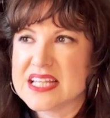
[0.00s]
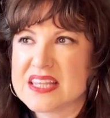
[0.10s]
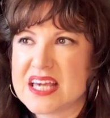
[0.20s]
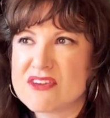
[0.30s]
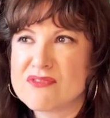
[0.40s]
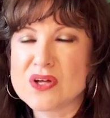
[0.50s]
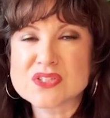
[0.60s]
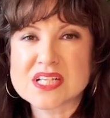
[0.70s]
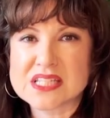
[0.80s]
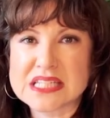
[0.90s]
They
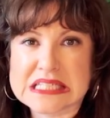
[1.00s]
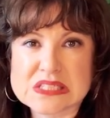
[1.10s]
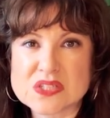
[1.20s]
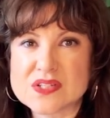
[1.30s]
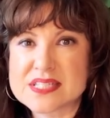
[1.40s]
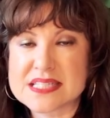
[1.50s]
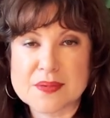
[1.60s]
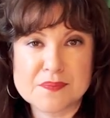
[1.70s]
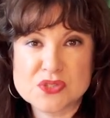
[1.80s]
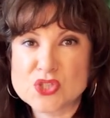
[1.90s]
felt a little
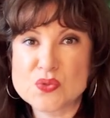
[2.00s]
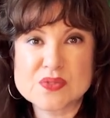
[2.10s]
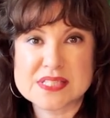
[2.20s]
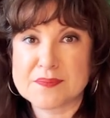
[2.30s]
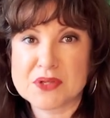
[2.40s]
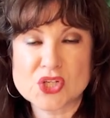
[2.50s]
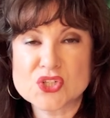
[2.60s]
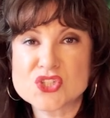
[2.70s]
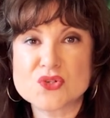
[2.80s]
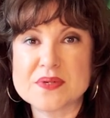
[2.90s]
too
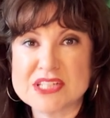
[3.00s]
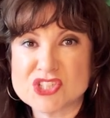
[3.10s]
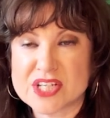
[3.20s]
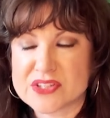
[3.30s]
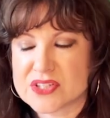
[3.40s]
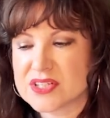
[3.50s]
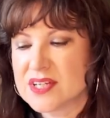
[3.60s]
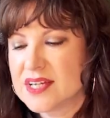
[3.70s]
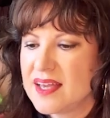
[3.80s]
similar to each other.